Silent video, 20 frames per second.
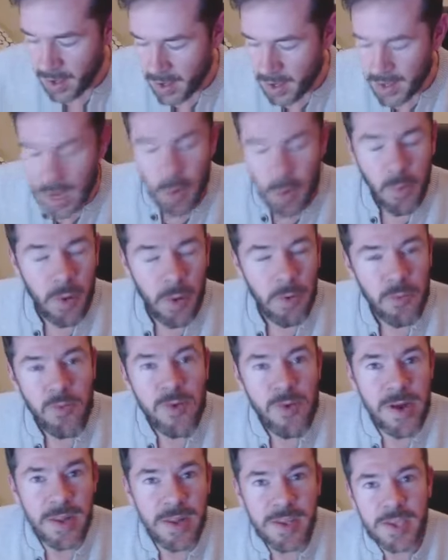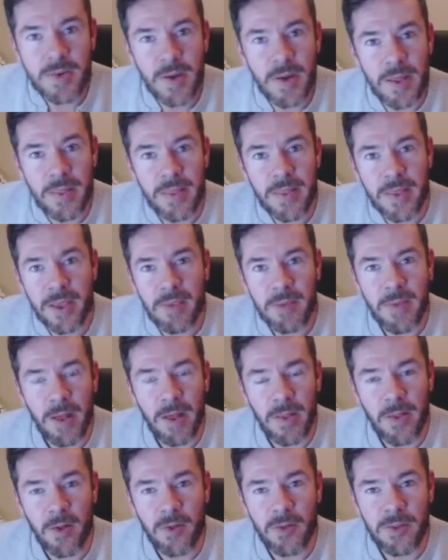Now, one really great thing
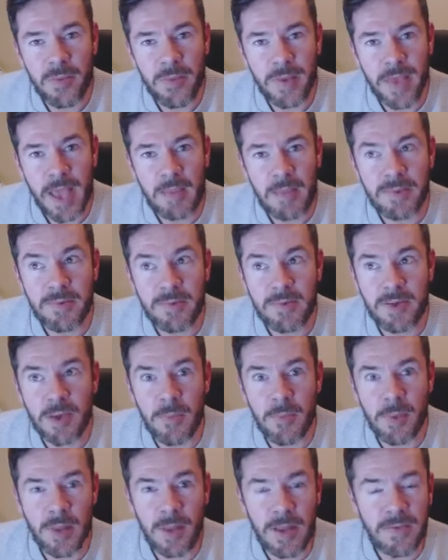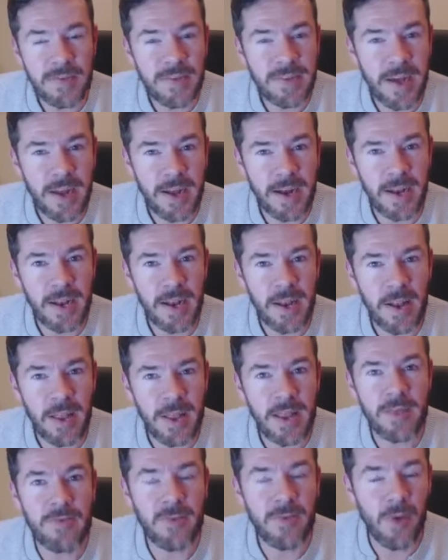about the Ultima games, which I believe started in,
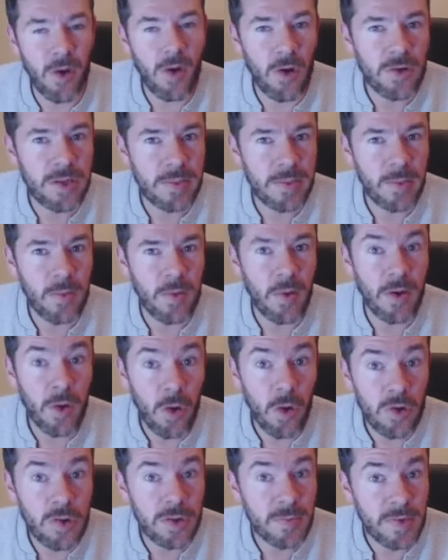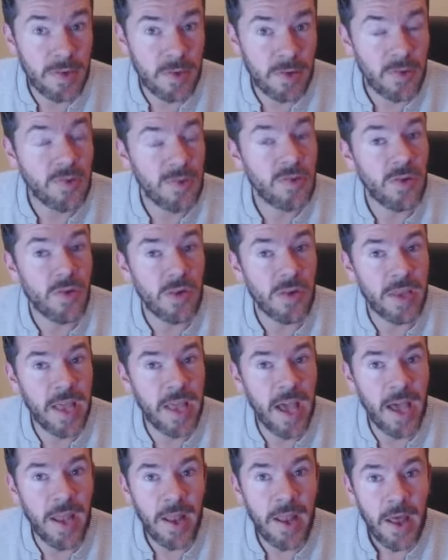if not Ultima 1, Ultima 2 certainly
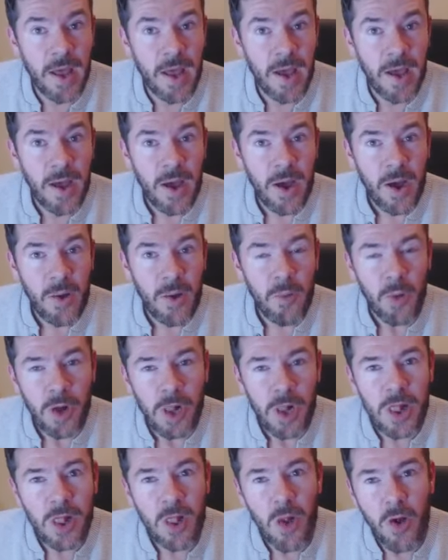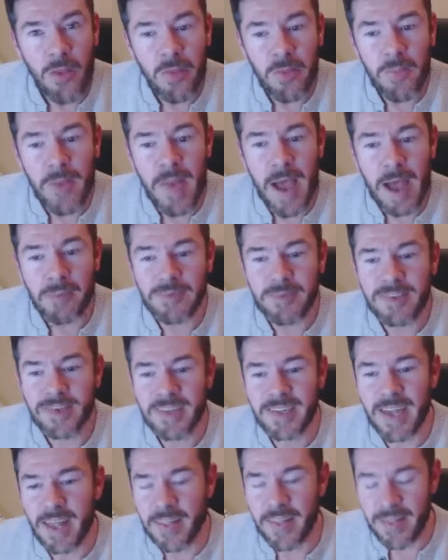had, were cloth
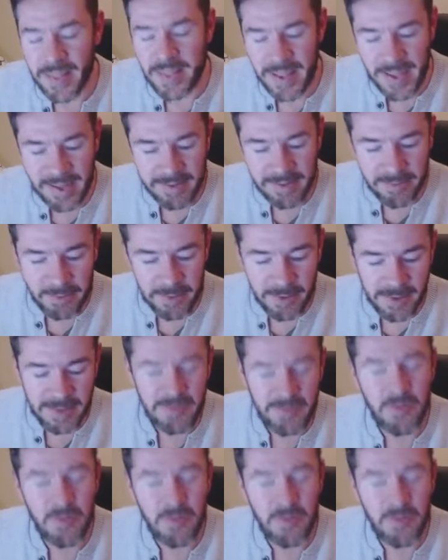maps, and these were just